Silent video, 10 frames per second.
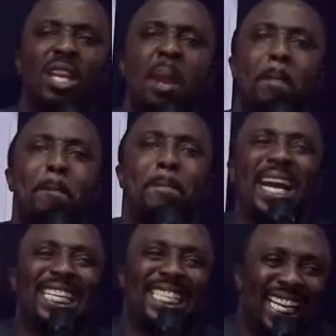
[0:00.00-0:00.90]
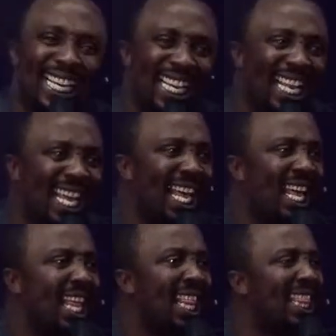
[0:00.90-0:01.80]

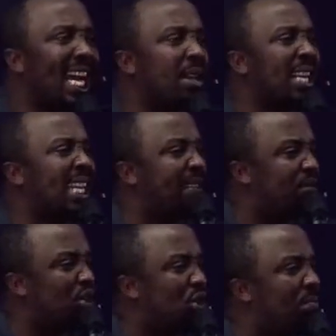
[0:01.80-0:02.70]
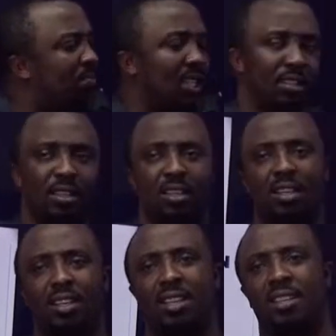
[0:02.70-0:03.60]

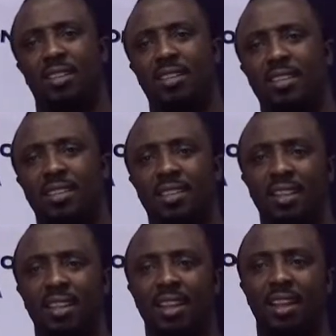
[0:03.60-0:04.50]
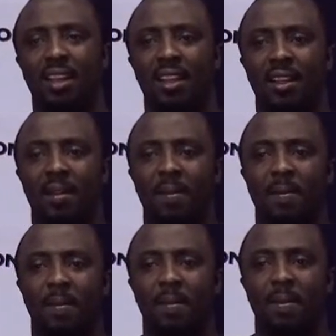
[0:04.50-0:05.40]

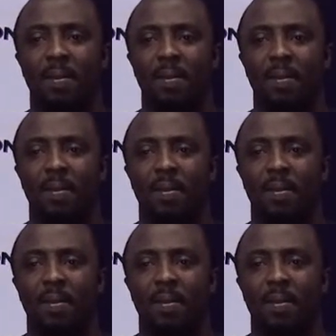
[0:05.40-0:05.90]
Nobody speaks.